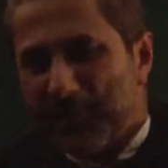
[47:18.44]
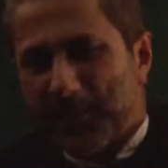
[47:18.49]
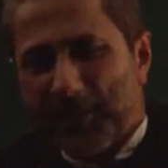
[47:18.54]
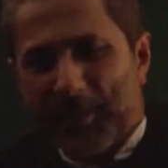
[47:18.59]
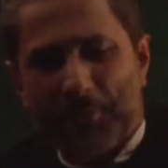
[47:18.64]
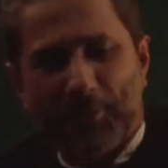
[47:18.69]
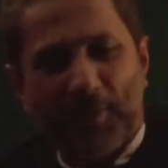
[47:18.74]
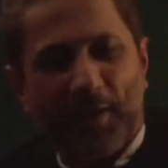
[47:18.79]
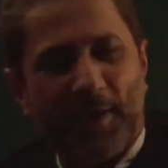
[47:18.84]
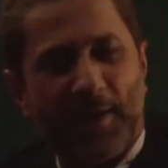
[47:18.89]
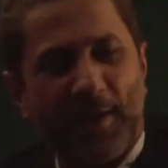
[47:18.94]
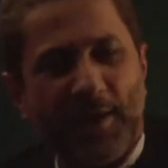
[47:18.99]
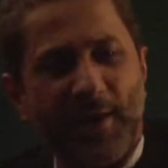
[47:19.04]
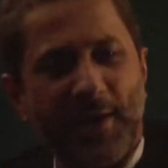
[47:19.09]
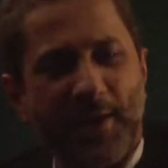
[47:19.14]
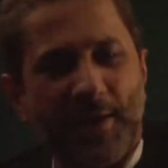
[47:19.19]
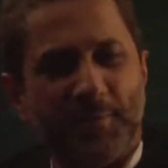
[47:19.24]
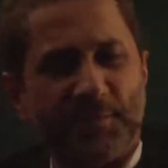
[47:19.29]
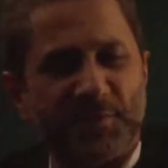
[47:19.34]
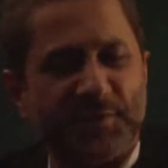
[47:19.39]

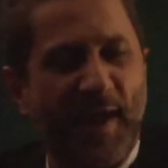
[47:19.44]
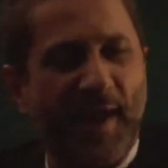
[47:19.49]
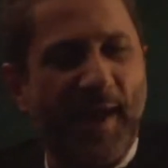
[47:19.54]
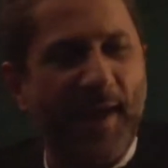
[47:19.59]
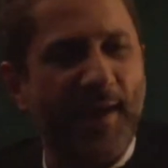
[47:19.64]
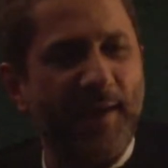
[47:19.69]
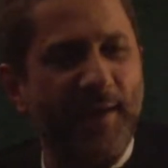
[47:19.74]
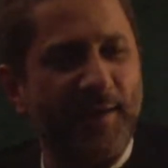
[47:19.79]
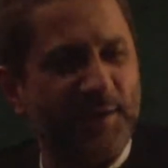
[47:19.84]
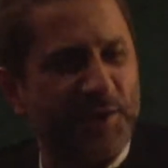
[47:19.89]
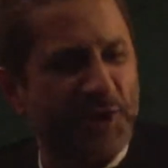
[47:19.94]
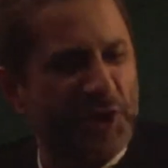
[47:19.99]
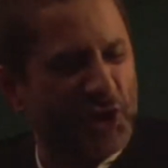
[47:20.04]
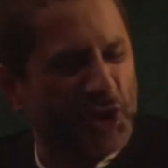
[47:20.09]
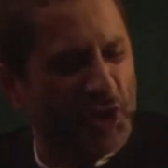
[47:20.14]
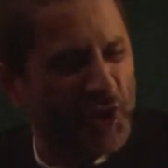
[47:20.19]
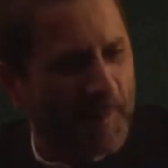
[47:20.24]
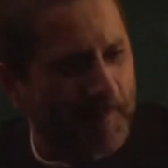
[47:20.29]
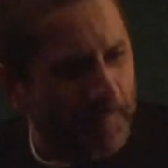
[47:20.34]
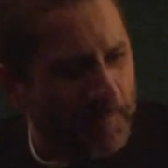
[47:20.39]
Ibrahim's hand
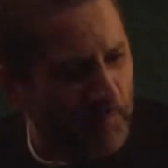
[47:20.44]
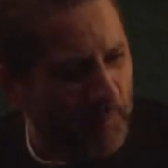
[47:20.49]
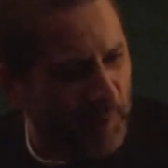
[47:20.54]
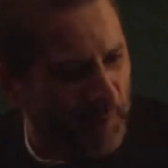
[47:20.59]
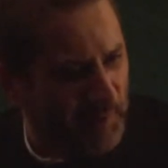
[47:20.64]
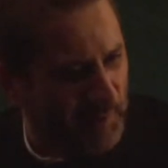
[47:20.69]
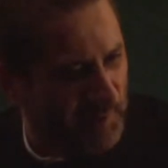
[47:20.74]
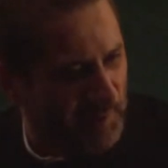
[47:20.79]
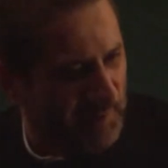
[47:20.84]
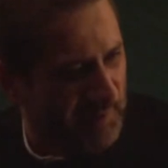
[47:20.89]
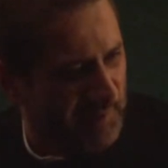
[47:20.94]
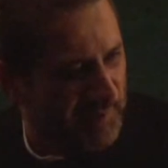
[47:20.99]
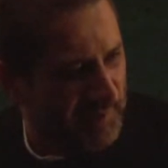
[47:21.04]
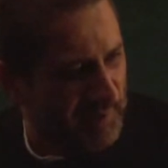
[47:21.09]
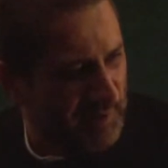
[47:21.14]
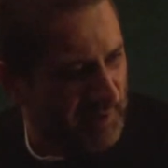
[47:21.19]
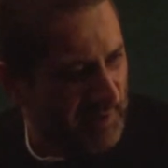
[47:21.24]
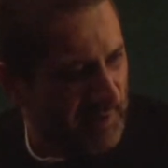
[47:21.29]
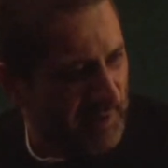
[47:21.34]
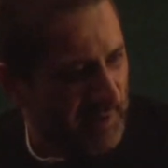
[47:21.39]
trembles
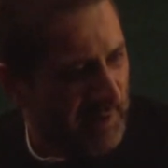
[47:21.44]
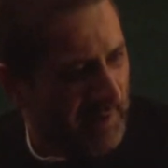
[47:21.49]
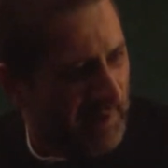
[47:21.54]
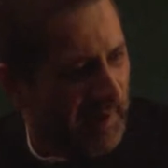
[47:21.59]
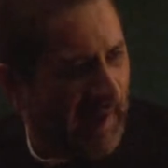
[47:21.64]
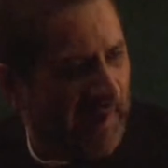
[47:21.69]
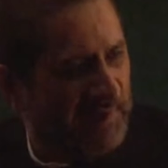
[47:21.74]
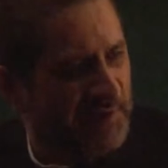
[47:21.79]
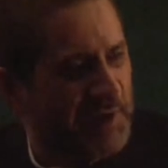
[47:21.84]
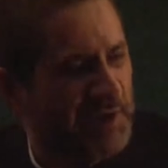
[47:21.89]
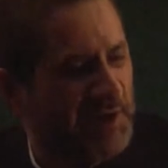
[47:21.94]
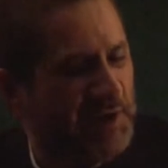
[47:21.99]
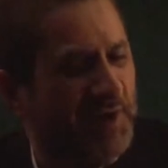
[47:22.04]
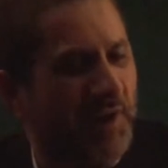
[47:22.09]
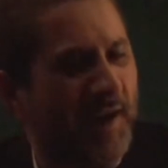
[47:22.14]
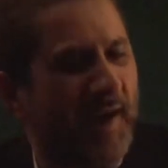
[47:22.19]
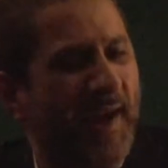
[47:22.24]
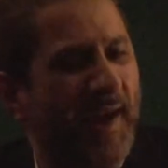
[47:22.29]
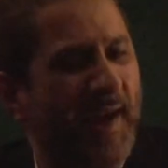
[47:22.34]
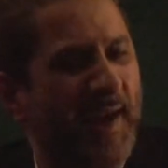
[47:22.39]
as he
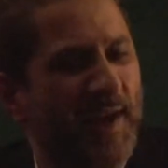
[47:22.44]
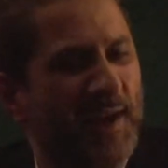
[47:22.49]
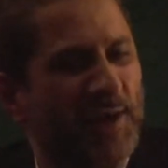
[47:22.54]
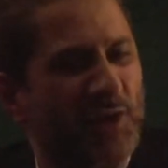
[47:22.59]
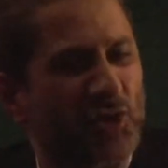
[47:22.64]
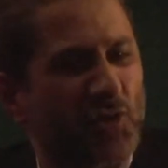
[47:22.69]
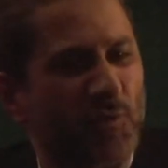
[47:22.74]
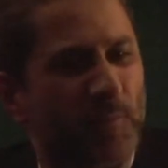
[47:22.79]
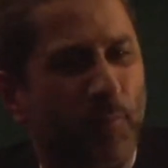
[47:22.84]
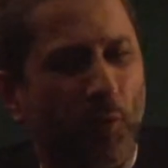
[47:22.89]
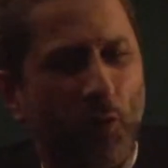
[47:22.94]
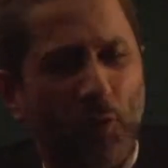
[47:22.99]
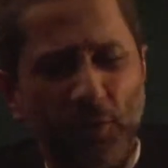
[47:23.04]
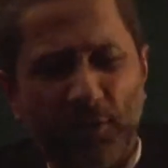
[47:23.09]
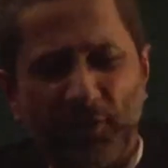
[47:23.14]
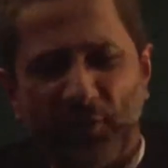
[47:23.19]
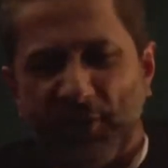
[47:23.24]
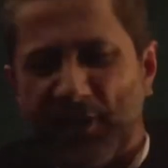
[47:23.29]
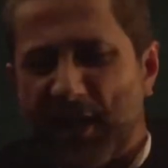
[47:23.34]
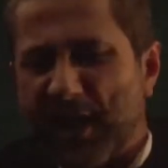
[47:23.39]
tries to
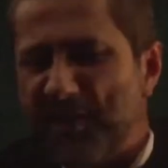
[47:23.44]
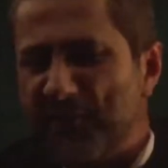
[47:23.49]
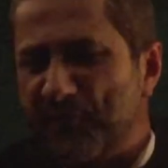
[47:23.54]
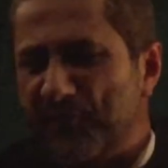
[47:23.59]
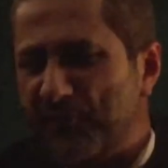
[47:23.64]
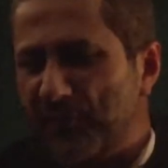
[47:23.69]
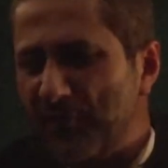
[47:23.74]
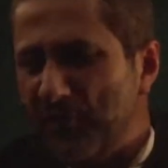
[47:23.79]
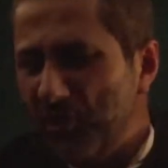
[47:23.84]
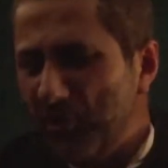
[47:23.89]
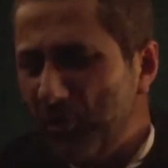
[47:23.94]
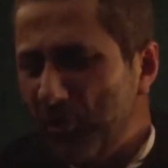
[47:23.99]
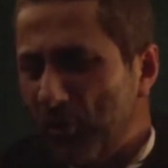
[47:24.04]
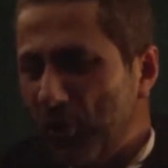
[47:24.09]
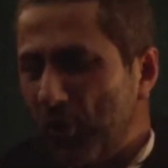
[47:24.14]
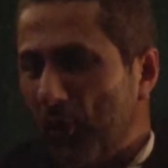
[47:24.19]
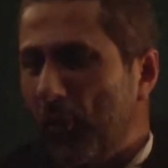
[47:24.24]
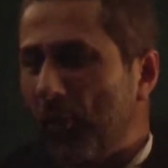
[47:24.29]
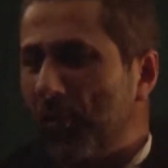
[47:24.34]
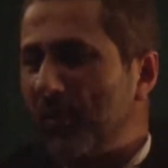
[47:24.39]
pull the knife
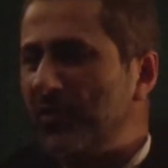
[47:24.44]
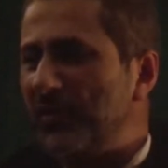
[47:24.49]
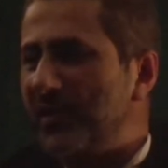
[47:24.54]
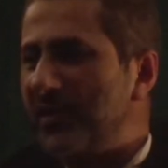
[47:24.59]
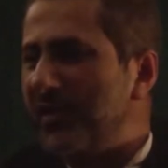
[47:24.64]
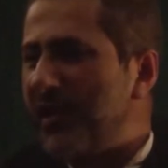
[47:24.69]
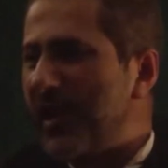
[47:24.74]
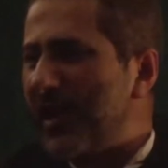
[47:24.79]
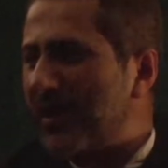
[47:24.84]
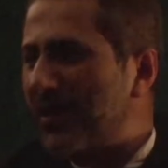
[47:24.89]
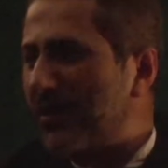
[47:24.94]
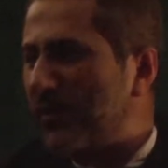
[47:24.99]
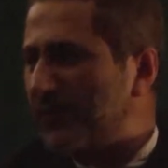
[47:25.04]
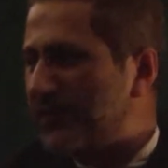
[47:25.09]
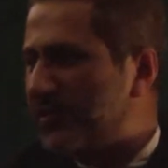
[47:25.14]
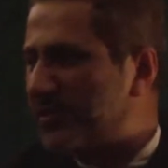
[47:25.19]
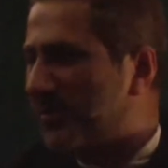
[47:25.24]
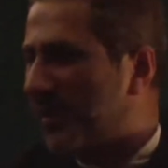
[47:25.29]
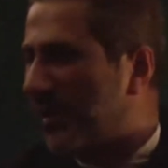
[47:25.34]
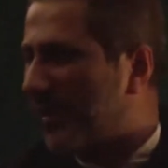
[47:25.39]
over the neck of
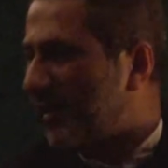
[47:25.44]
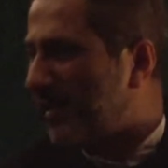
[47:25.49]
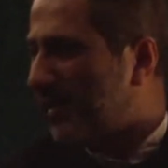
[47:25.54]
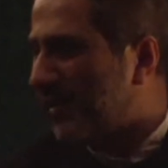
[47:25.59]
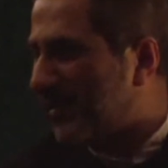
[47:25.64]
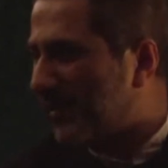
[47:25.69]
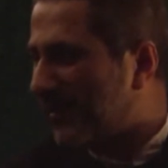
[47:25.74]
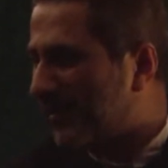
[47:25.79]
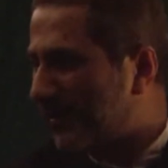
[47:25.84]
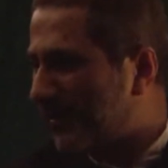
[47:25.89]
Ismail.